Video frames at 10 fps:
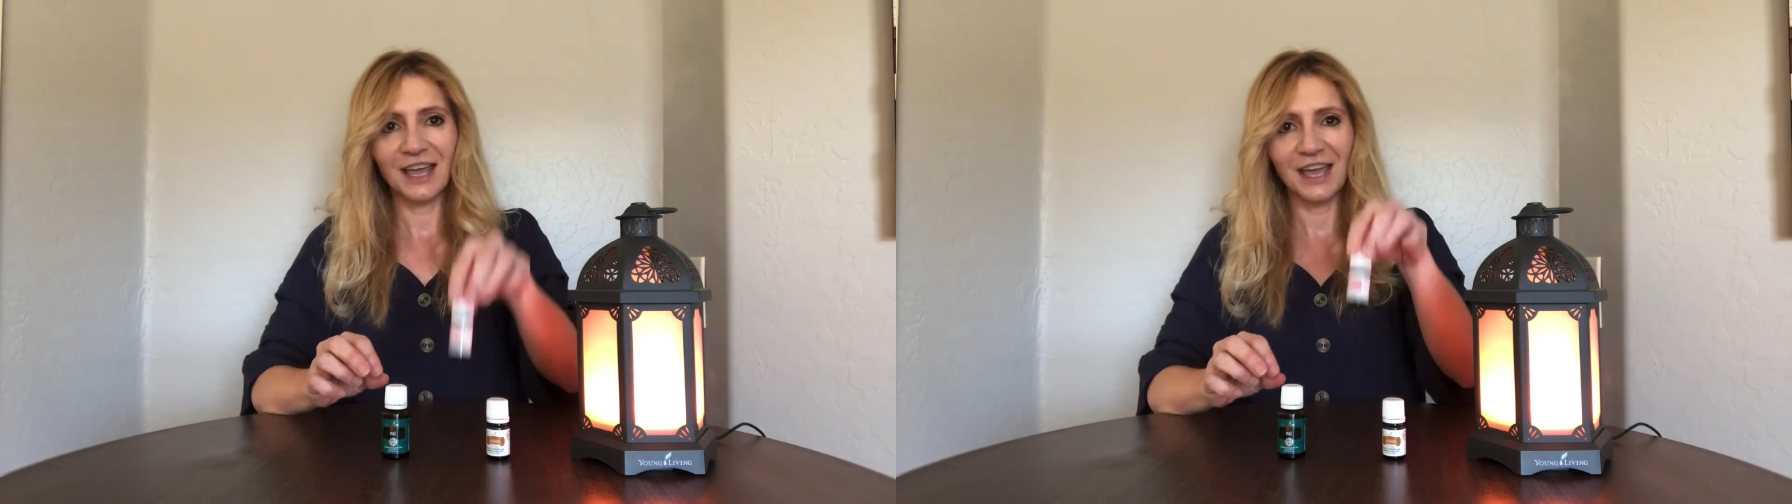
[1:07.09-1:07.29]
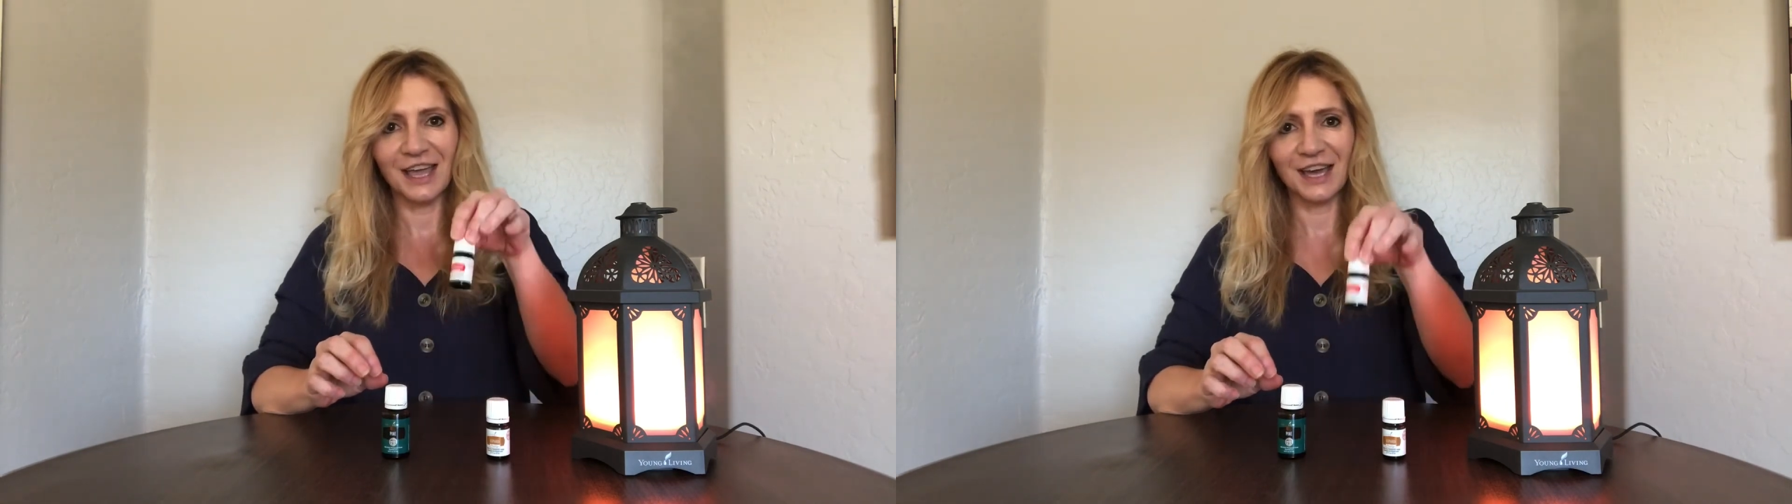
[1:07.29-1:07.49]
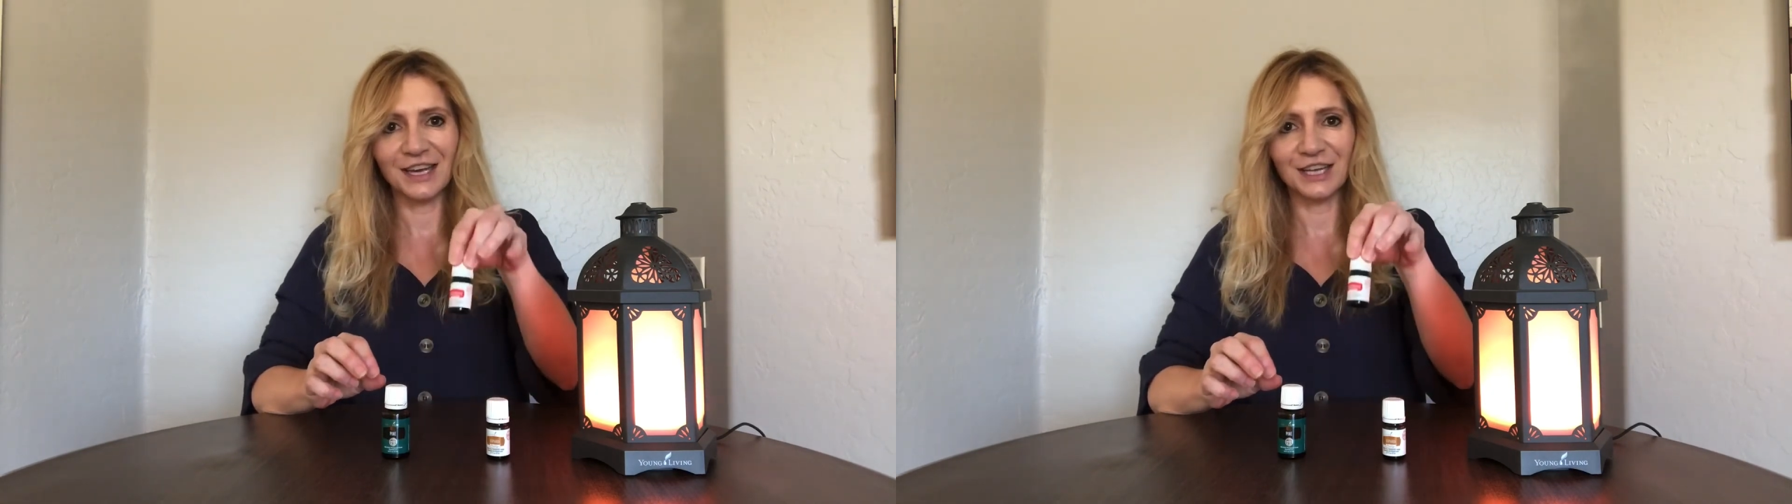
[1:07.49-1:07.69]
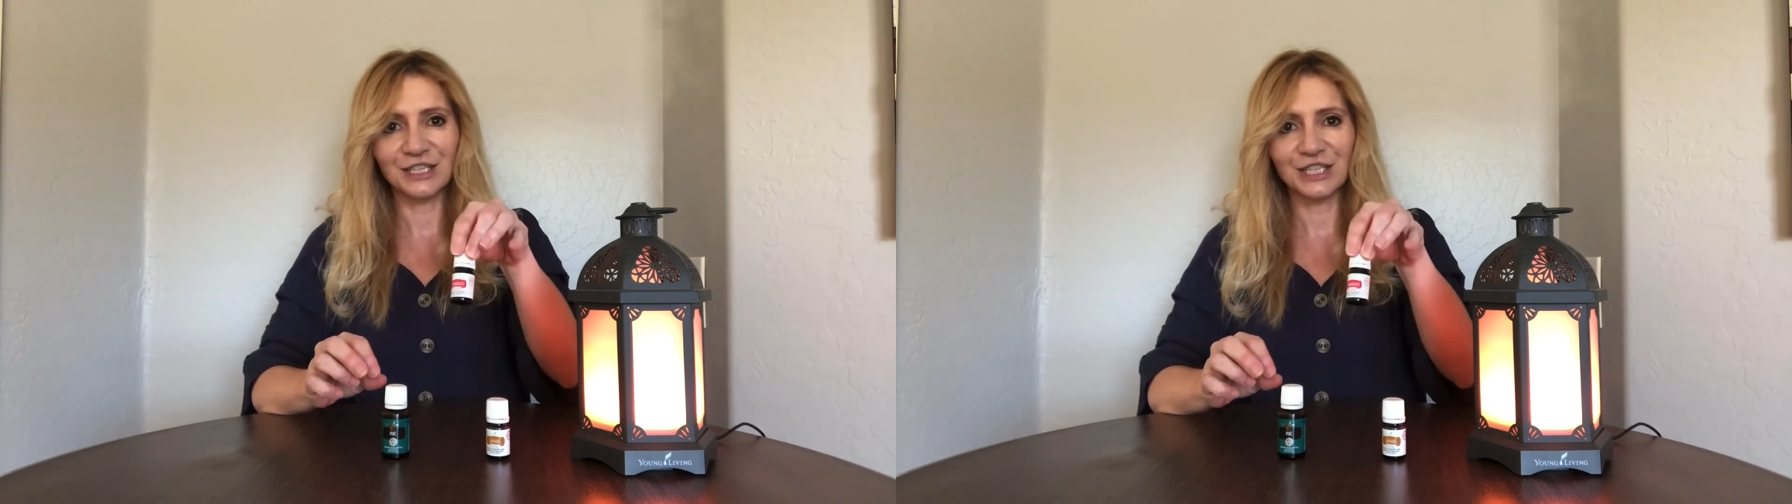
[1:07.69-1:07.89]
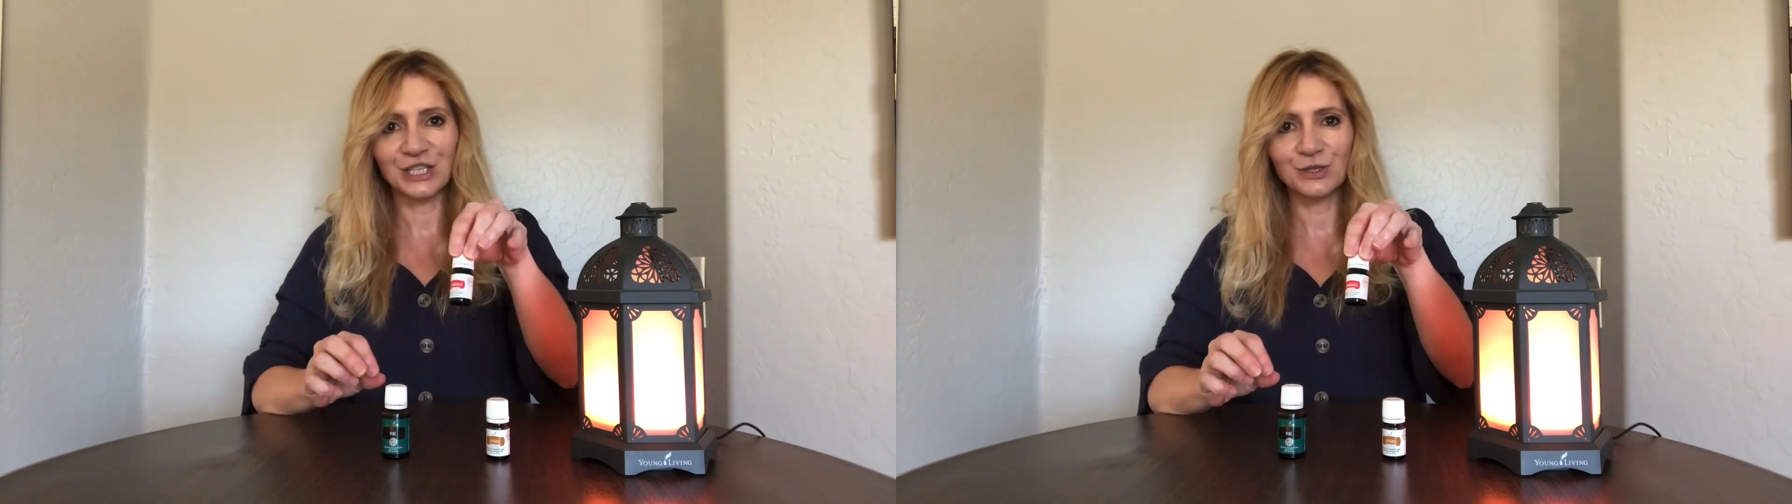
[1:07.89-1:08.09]
and
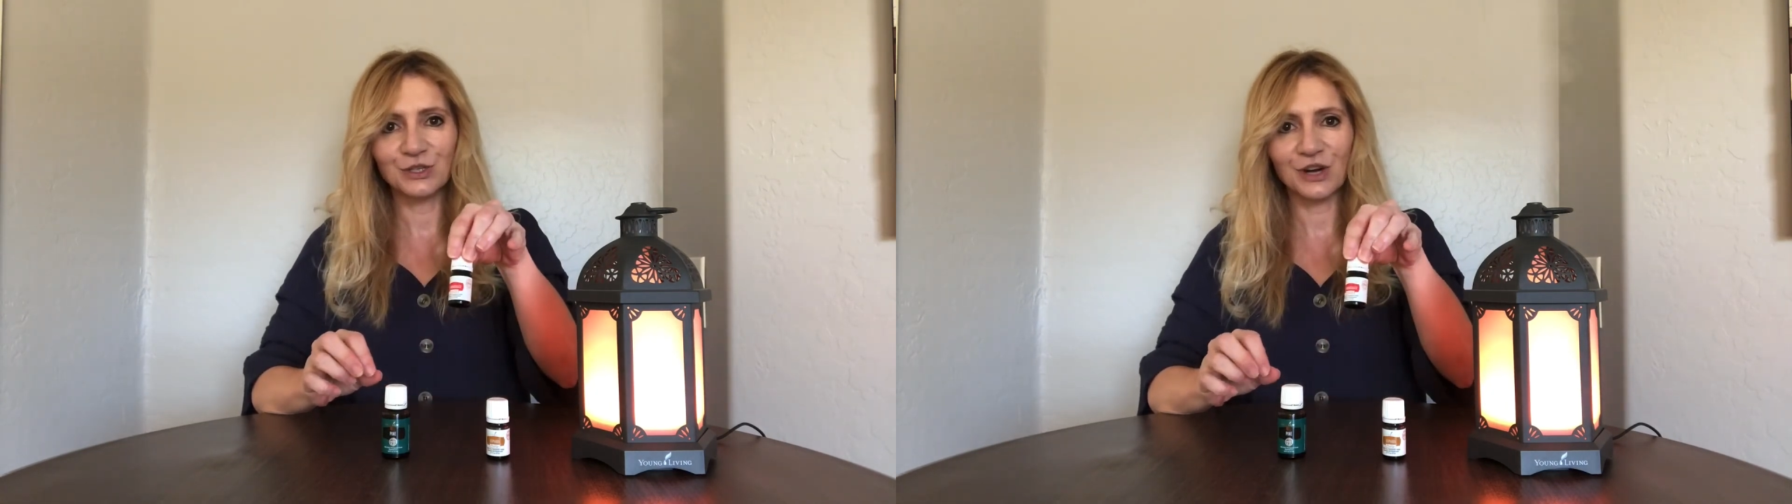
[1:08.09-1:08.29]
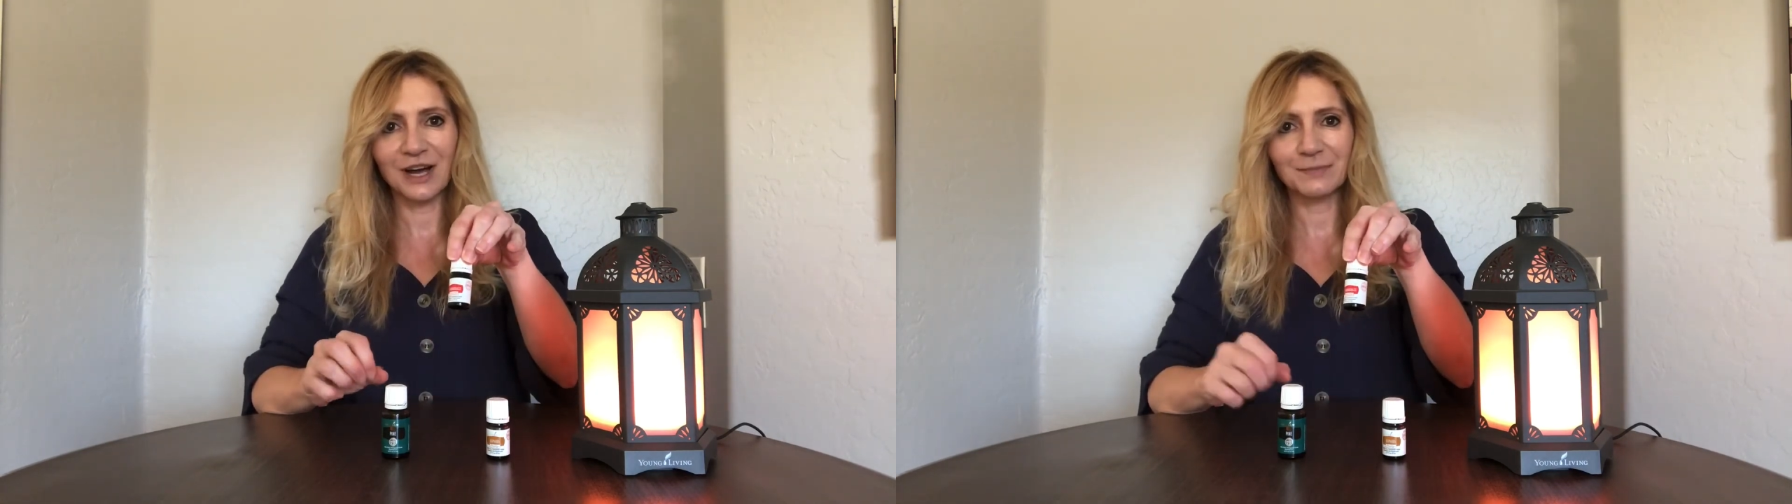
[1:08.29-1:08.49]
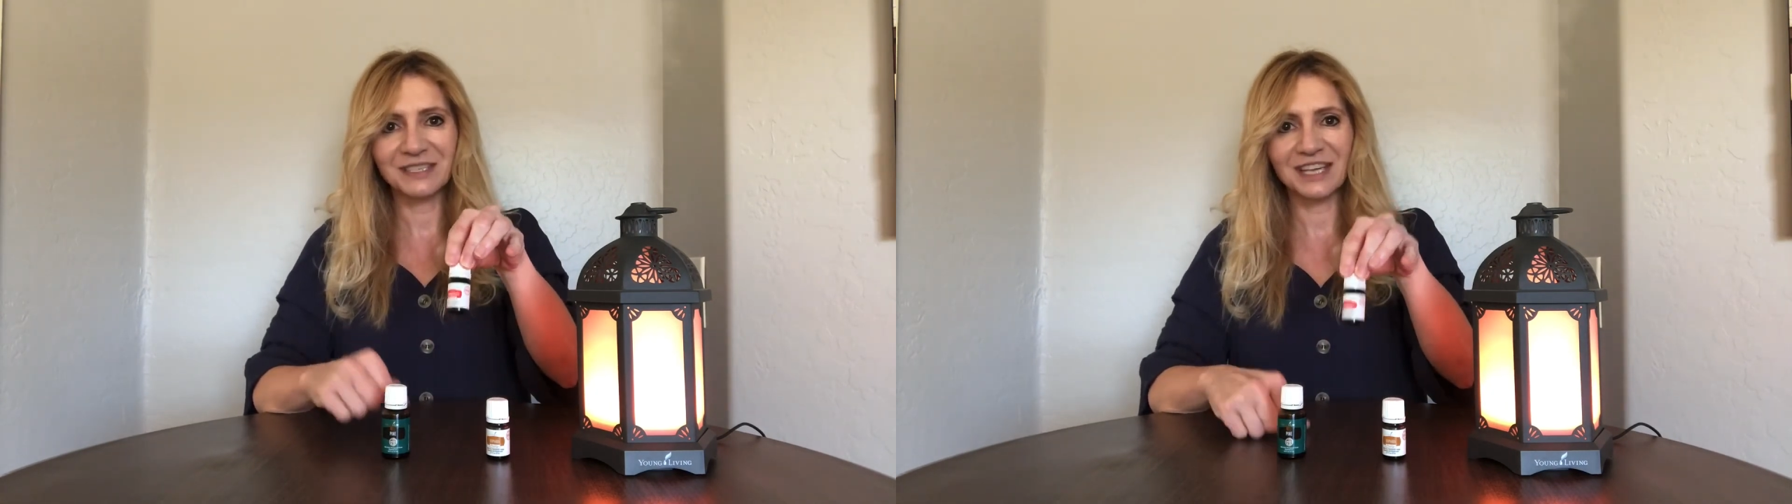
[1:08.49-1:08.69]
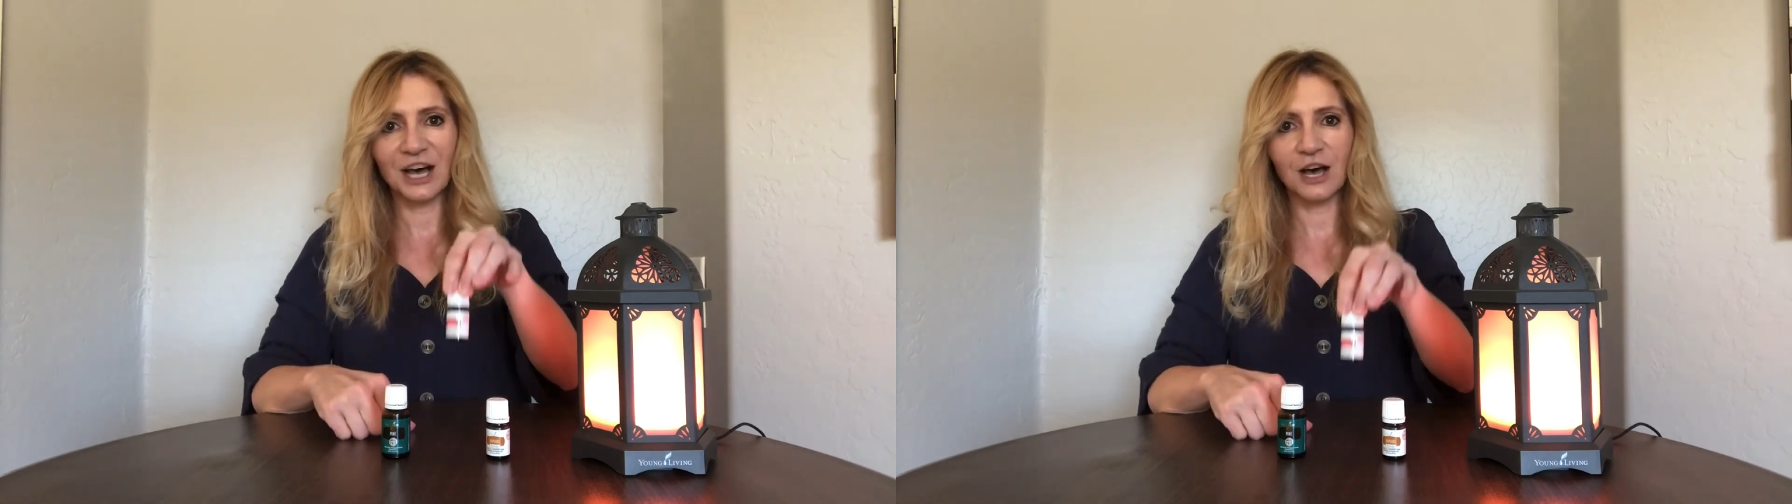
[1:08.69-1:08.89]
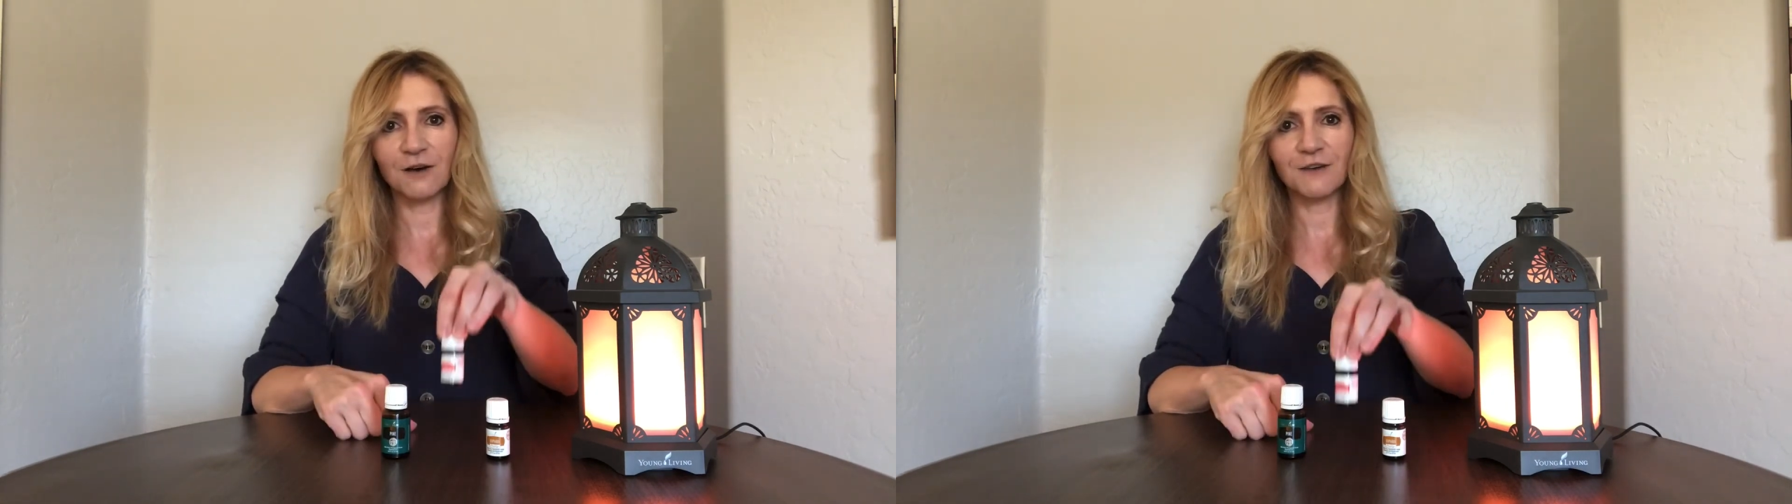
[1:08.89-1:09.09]
two drops
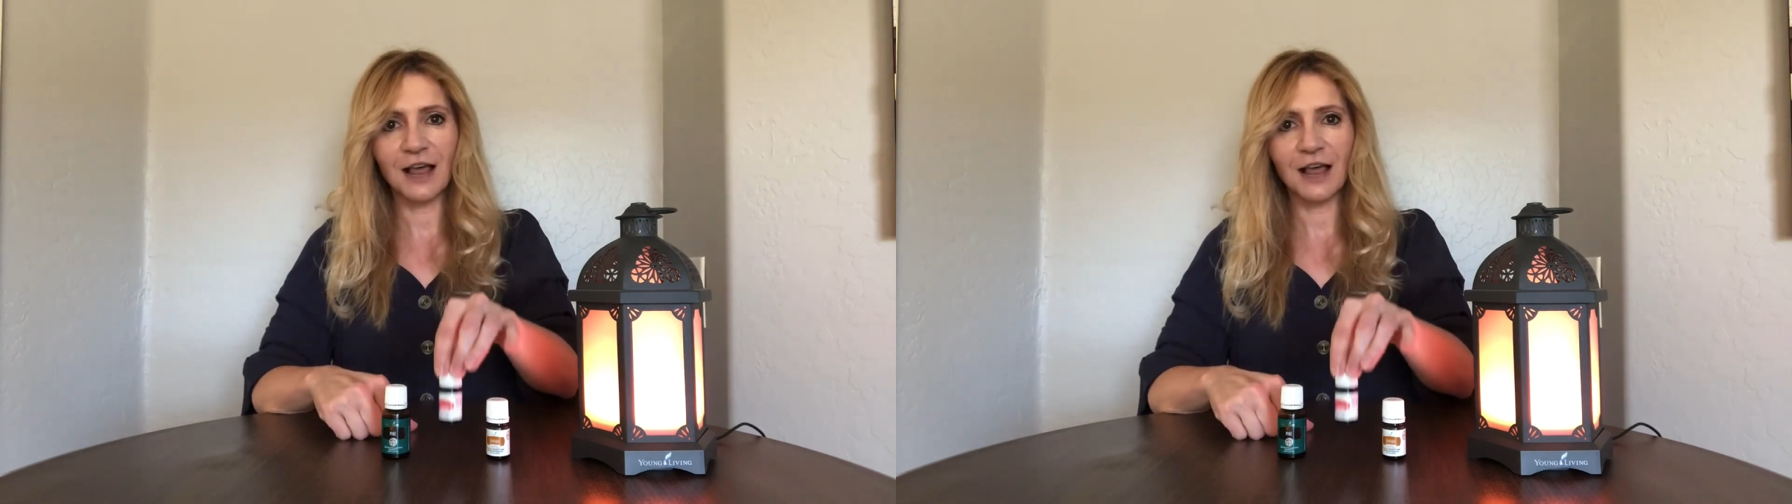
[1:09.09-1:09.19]
of